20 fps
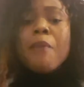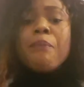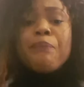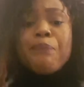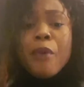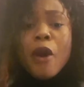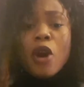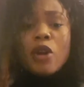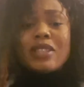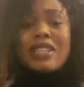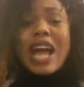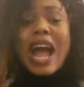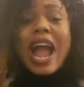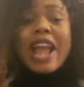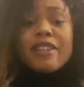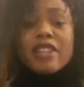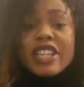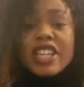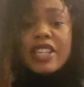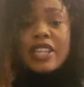But
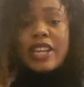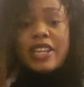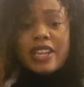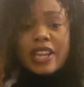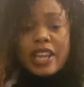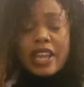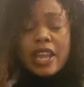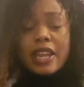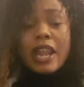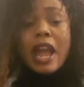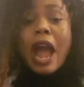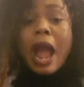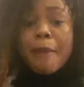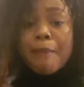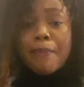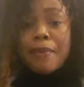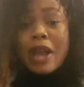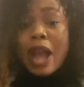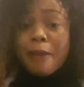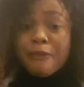I did it again.
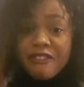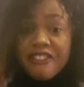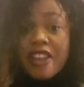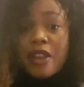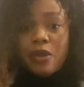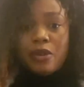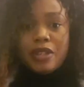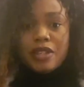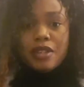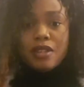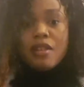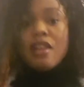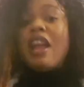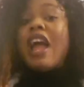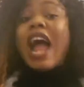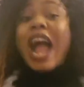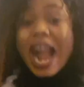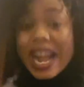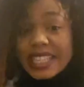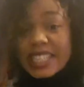I failed.
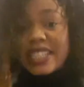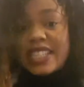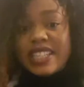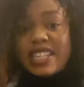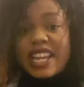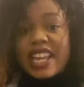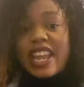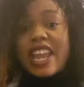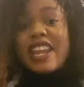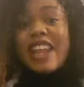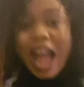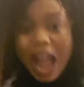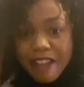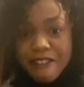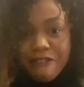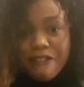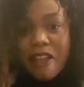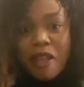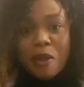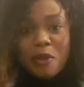I did it again. I
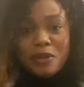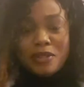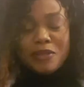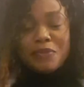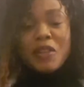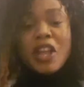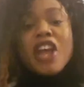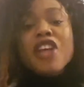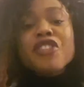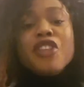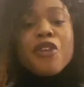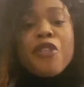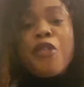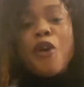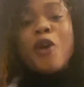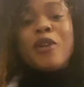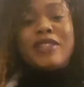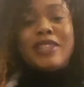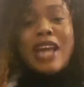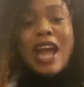failed. The
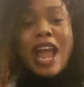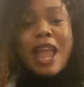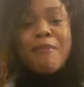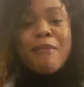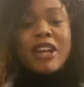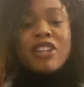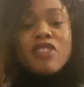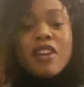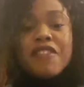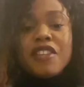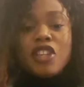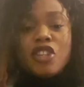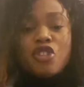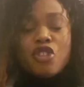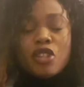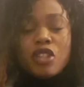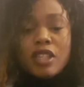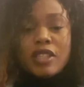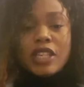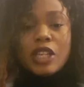third time, my driving
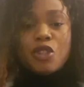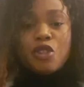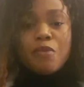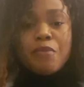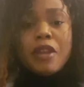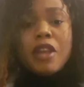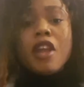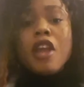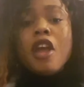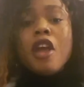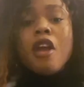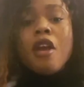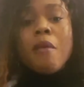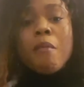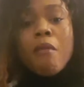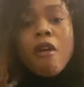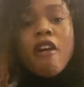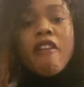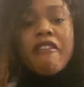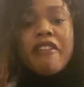instructor said to me,
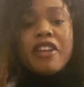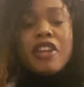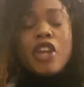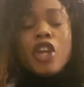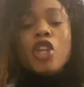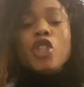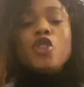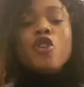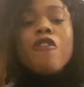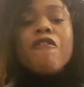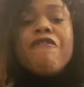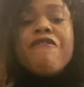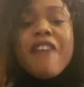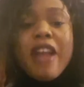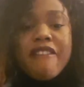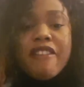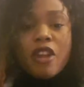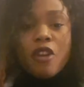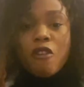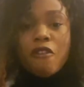Maureen, you're
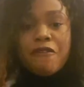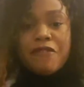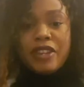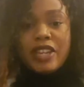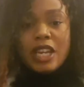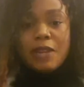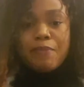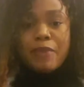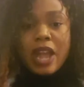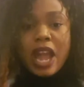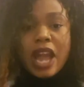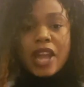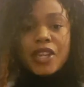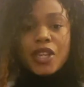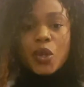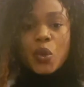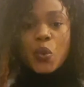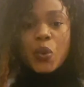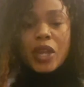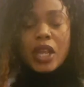very confident behind
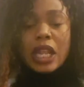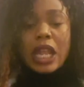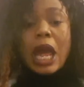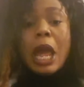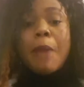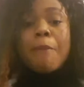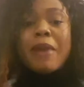the wheel.